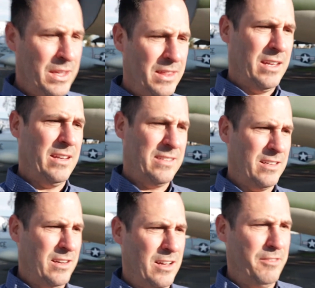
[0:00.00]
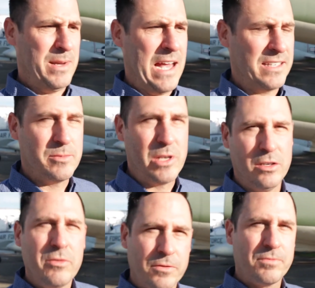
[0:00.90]
that have been asking me, are
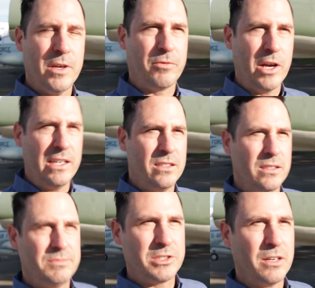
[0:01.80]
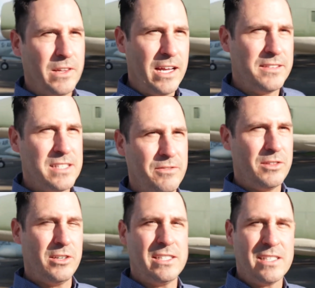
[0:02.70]
you afraid to start flying the
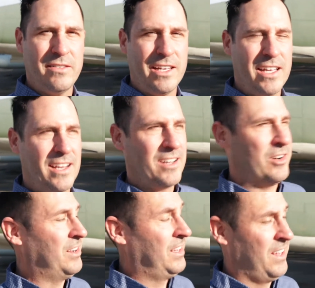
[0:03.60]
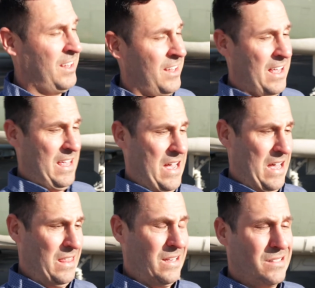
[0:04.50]
737 again? I go,
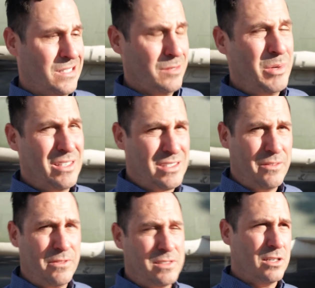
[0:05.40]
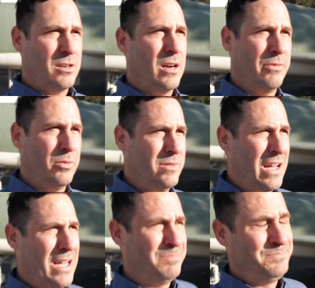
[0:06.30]
I think that's gonna be the safest aircraft we've
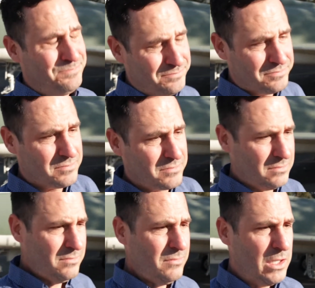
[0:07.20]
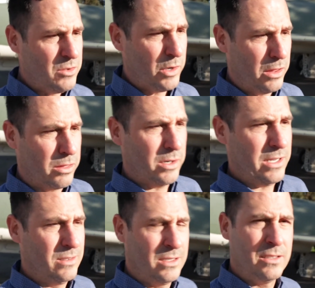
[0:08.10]
got.
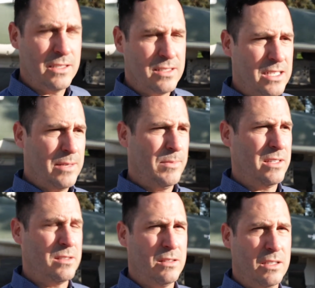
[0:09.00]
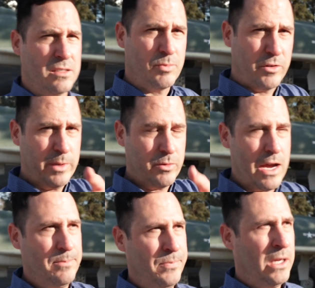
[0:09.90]
2030, let's see, let's prove me
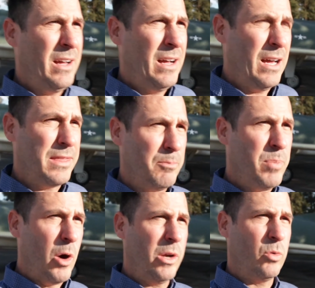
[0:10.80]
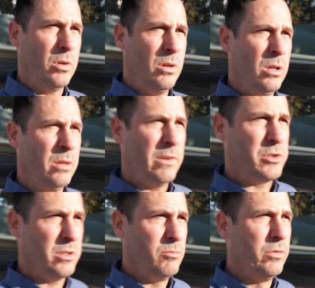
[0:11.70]
right. I think Boeing will
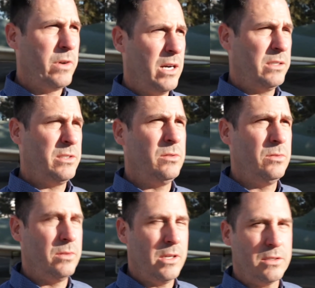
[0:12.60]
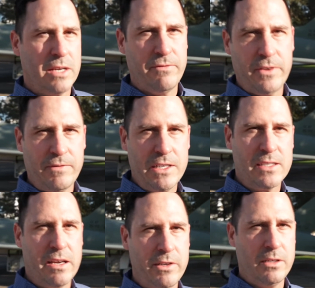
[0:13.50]
eventually move on to their
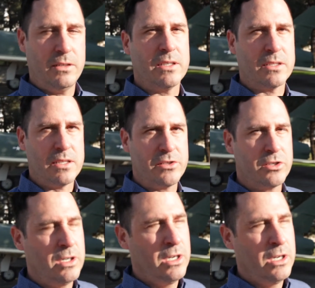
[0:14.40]
757 successor,